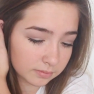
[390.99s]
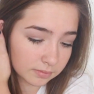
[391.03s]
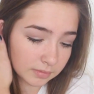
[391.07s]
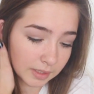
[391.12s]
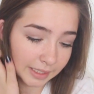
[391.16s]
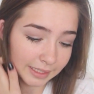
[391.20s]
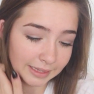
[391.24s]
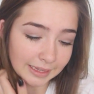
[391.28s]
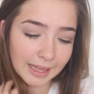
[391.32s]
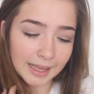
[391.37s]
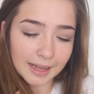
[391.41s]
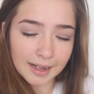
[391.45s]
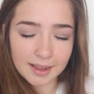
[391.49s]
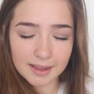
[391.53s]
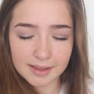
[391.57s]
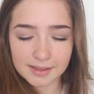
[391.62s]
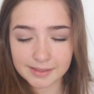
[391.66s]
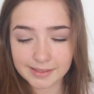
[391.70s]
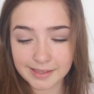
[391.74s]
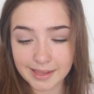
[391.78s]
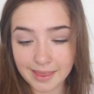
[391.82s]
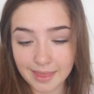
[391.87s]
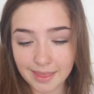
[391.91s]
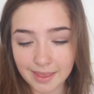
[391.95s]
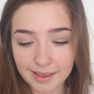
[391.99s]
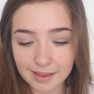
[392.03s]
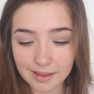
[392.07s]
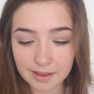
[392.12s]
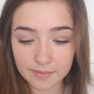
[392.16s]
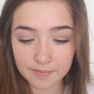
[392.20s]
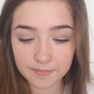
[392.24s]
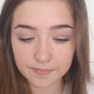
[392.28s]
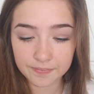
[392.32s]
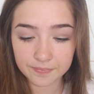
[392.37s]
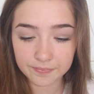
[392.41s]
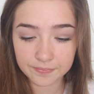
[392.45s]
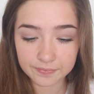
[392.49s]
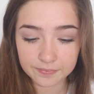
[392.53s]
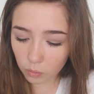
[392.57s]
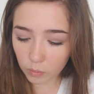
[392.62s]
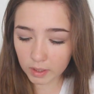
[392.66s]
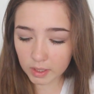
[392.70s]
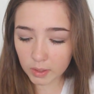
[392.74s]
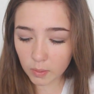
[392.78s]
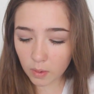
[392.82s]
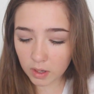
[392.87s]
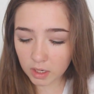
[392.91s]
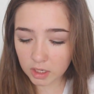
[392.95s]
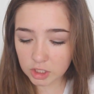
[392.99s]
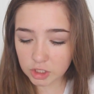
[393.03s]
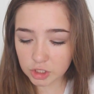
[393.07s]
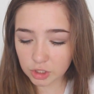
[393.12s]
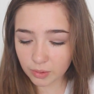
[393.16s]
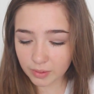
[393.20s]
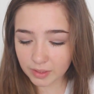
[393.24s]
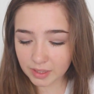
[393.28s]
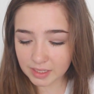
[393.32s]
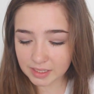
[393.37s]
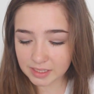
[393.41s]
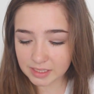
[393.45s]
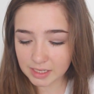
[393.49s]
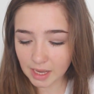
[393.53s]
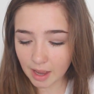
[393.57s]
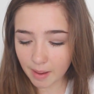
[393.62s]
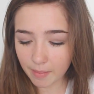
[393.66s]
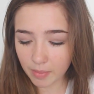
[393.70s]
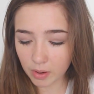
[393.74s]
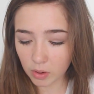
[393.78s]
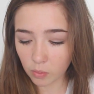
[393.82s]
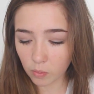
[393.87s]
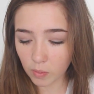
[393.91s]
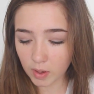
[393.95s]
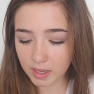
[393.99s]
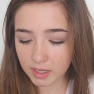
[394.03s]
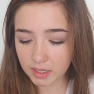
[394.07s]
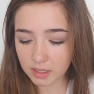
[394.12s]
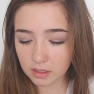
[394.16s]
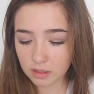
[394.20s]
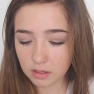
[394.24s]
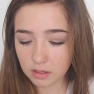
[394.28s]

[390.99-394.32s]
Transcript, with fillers: Like, Light Eyes, I like. What do you want to do in the summer? What?